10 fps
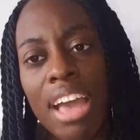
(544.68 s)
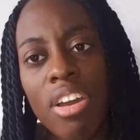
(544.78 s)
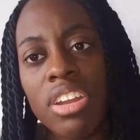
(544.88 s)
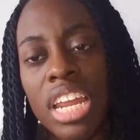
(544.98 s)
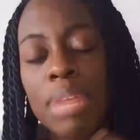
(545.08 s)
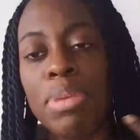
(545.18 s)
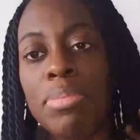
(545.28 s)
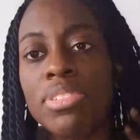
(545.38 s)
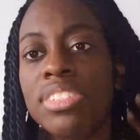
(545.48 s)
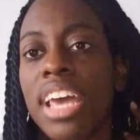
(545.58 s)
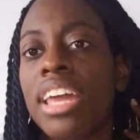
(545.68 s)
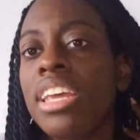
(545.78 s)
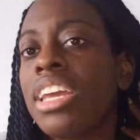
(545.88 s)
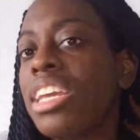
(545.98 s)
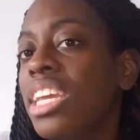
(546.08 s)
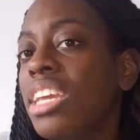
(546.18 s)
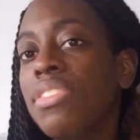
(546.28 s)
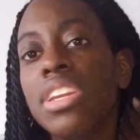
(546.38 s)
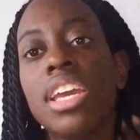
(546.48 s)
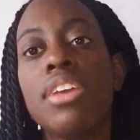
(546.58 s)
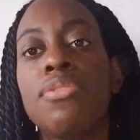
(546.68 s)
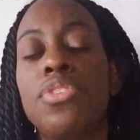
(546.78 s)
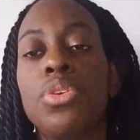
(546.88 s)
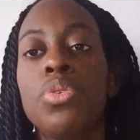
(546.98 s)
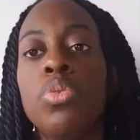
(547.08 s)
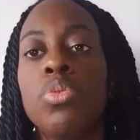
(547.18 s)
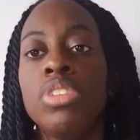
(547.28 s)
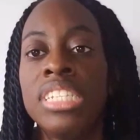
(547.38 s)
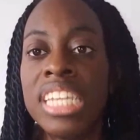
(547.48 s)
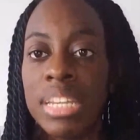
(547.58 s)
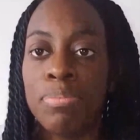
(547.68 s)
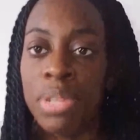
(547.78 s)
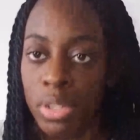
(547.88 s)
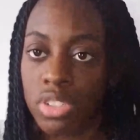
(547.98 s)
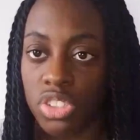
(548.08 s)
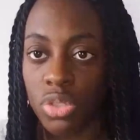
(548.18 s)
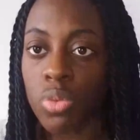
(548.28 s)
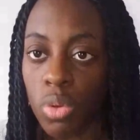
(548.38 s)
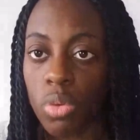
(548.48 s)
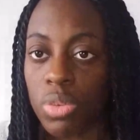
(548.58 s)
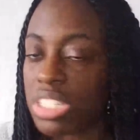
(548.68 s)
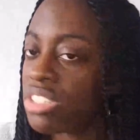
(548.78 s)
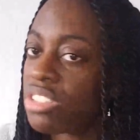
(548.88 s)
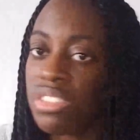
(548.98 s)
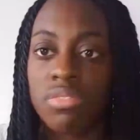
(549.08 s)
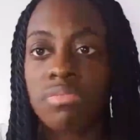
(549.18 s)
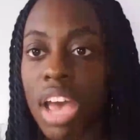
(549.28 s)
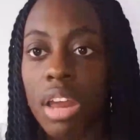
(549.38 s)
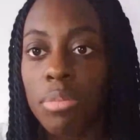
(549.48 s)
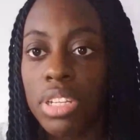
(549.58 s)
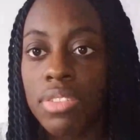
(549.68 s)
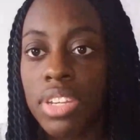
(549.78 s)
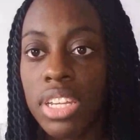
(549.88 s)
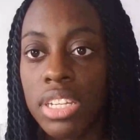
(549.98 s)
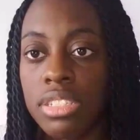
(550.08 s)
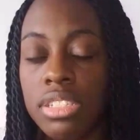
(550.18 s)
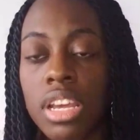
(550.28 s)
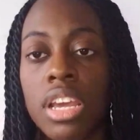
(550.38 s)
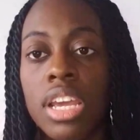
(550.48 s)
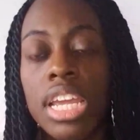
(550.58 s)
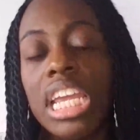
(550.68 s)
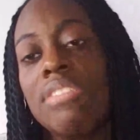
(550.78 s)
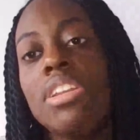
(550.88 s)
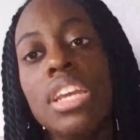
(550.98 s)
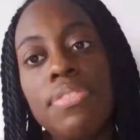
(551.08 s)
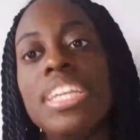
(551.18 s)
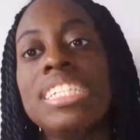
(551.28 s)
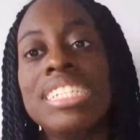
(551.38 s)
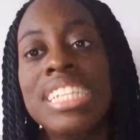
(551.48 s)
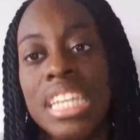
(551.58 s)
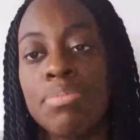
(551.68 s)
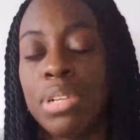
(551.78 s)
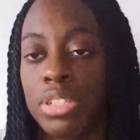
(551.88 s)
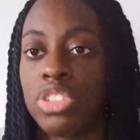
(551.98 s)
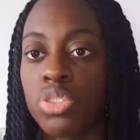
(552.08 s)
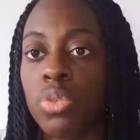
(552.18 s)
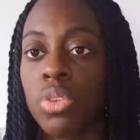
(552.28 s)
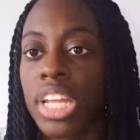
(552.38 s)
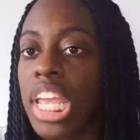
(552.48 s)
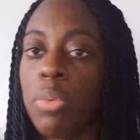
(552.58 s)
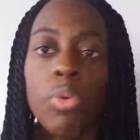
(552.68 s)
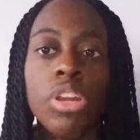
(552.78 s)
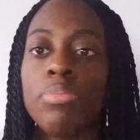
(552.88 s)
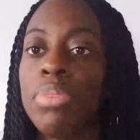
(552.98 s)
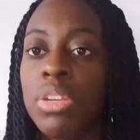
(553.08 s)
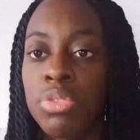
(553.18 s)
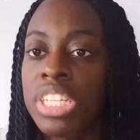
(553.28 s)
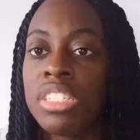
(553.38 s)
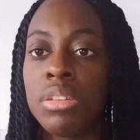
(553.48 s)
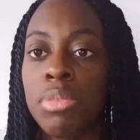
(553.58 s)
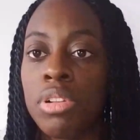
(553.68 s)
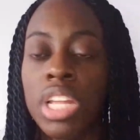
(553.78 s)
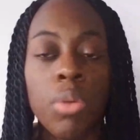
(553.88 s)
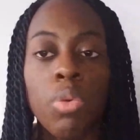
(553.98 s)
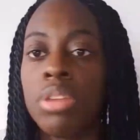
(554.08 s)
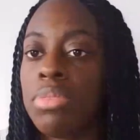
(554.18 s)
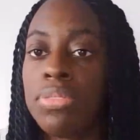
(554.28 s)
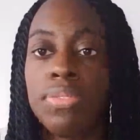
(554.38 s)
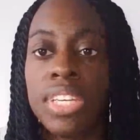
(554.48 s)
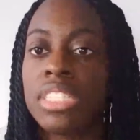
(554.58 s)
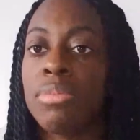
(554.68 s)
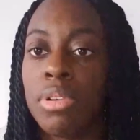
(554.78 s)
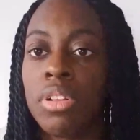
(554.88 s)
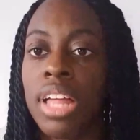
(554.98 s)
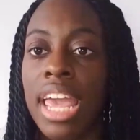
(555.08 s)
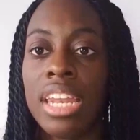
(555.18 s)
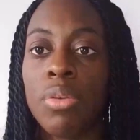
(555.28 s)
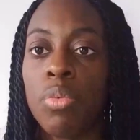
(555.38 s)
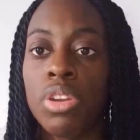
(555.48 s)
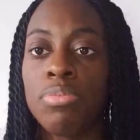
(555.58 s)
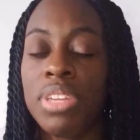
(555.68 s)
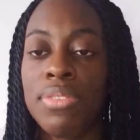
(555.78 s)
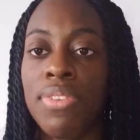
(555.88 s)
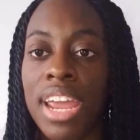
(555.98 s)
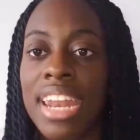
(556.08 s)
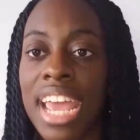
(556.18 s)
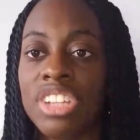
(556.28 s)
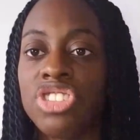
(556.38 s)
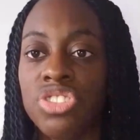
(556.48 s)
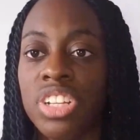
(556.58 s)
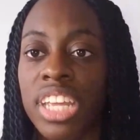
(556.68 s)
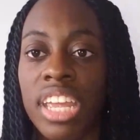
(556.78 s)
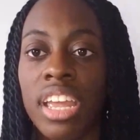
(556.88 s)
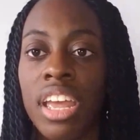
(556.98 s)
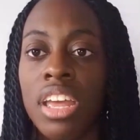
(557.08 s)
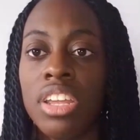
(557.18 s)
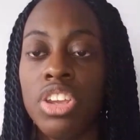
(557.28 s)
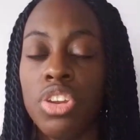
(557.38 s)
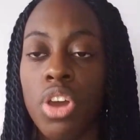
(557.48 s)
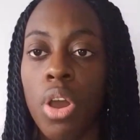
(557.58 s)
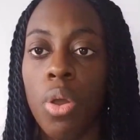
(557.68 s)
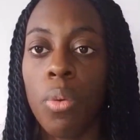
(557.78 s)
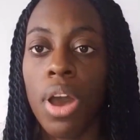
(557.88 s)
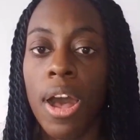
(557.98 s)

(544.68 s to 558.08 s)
on it, and people said, even if you did build a school, which I don't believe he is, even if he did build a school, it wouldn't be reasonable, it wouldn't be feasible, and it wouldn't be financially, you know,